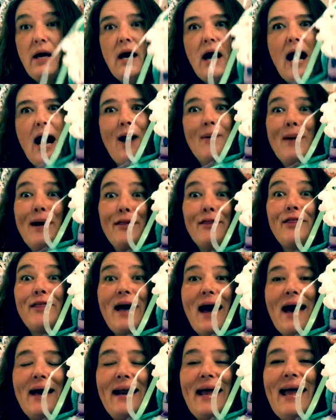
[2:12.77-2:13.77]
How about
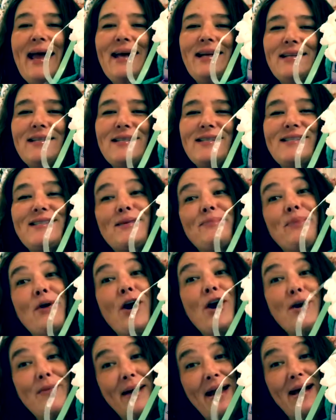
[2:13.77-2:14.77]
that? And it's a
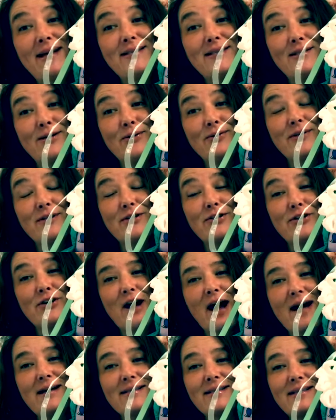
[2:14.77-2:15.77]
superb antidote to
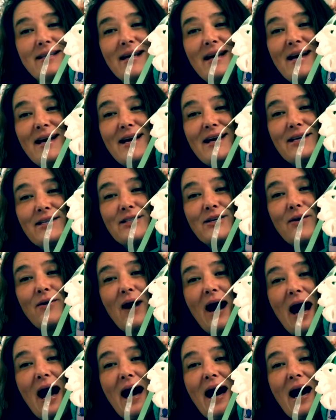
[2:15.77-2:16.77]
stress. So
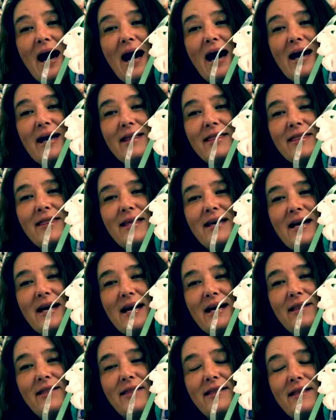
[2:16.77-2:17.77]
I
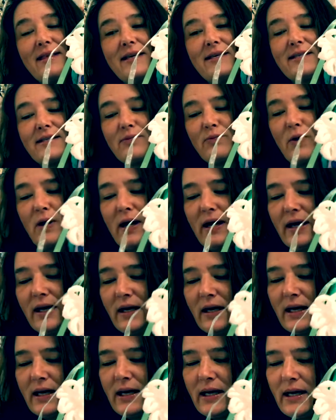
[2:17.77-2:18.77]
think this
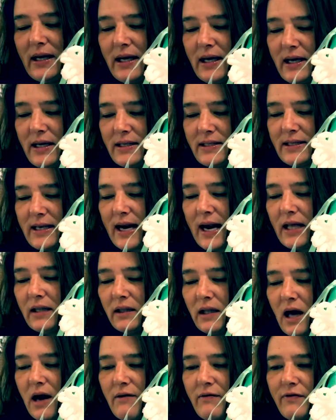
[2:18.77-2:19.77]
one is, and I
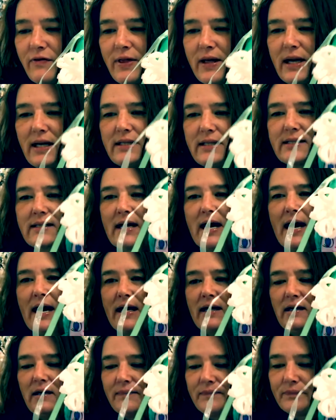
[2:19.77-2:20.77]
love that it's
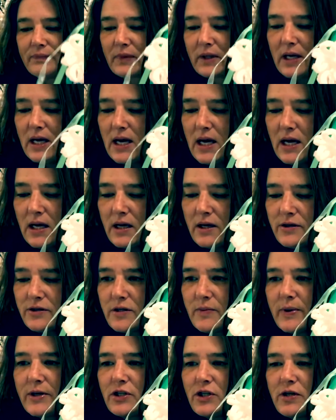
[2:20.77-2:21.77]
got, here's a
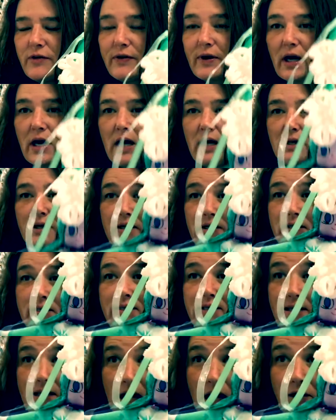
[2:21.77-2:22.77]
bunch of different colors.
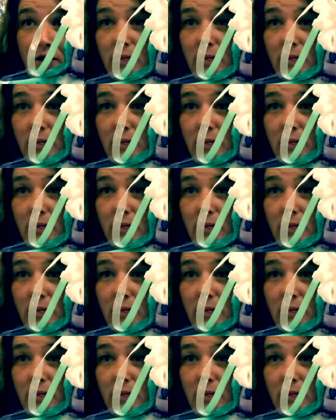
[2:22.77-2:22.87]
See all the